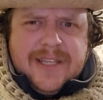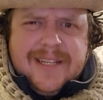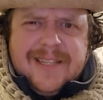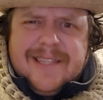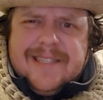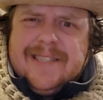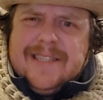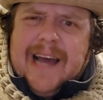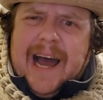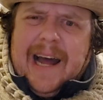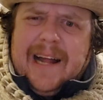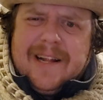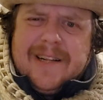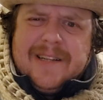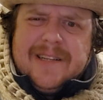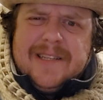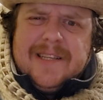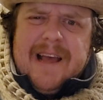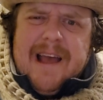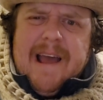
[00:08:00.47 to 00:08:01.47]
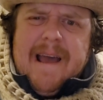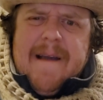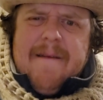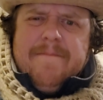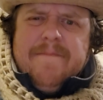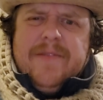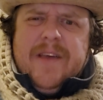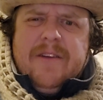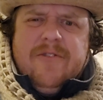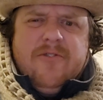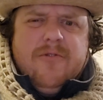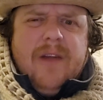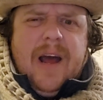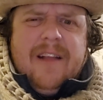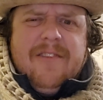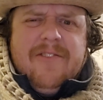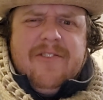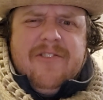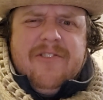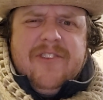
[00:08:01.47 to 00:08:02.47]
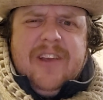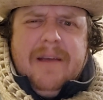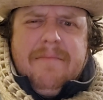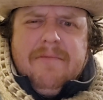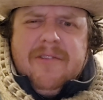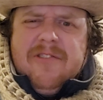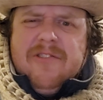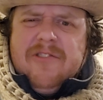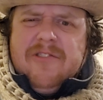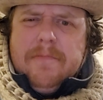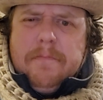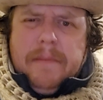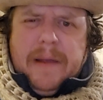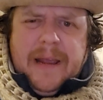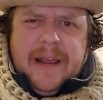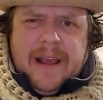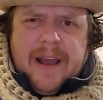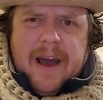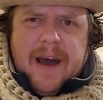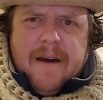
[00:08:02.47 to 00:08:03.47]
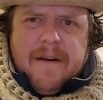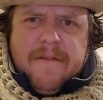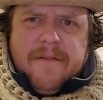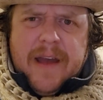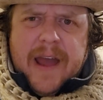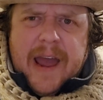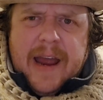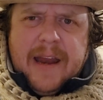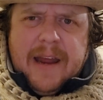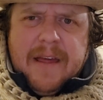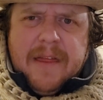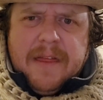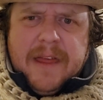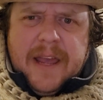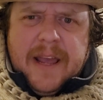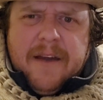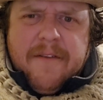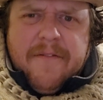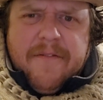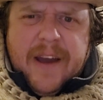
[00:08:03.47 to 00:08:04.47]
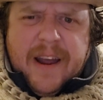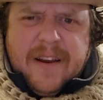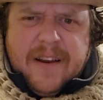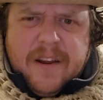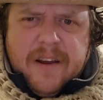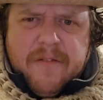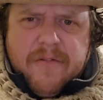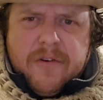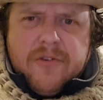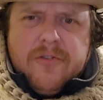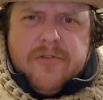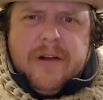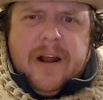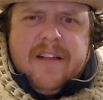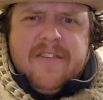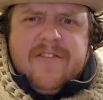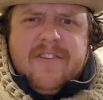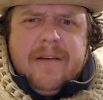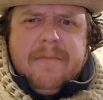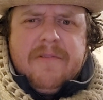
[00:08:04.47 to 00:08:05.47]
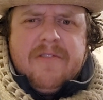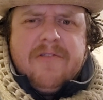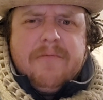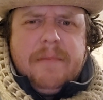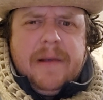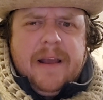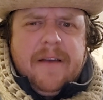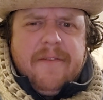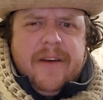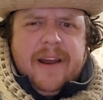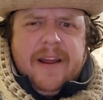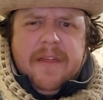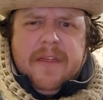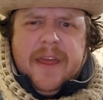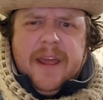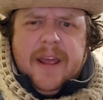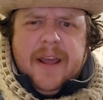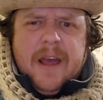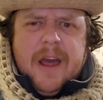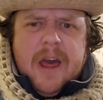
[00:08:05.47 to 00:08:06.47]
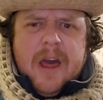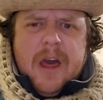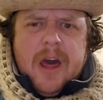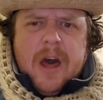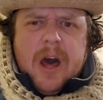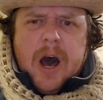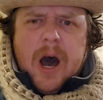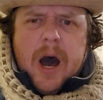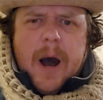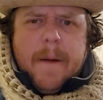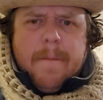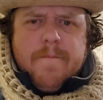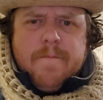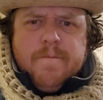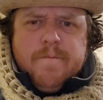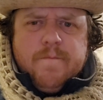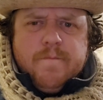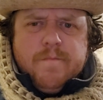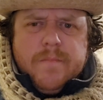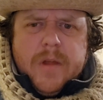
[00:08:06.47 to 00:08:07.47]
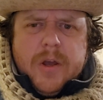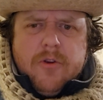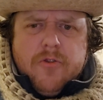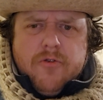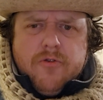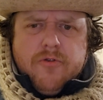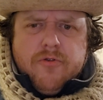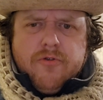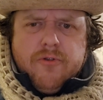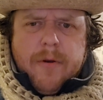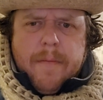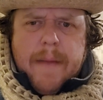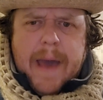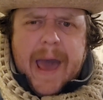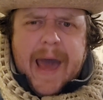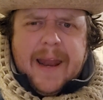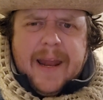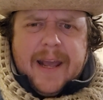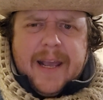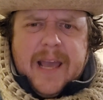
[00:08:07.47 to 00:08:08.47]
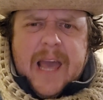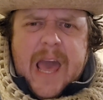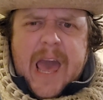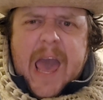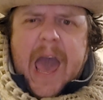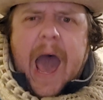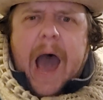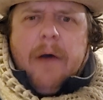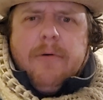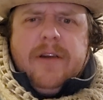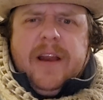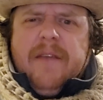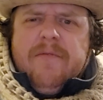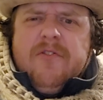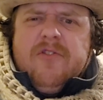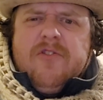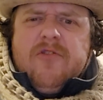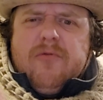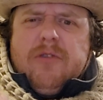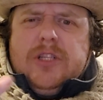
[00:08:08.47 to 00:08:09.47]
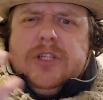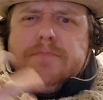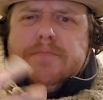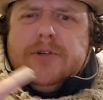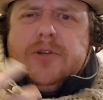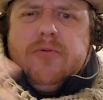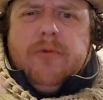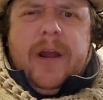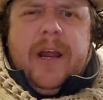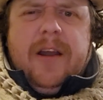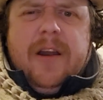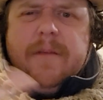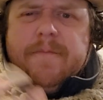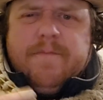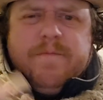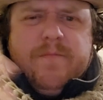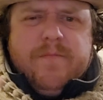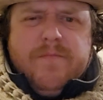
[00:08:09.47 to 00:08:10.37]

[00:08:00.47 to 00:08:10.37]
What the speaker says: and styles that do not seem to speak of anything effective or do not seem to speak of anything dramatic. I would even switch between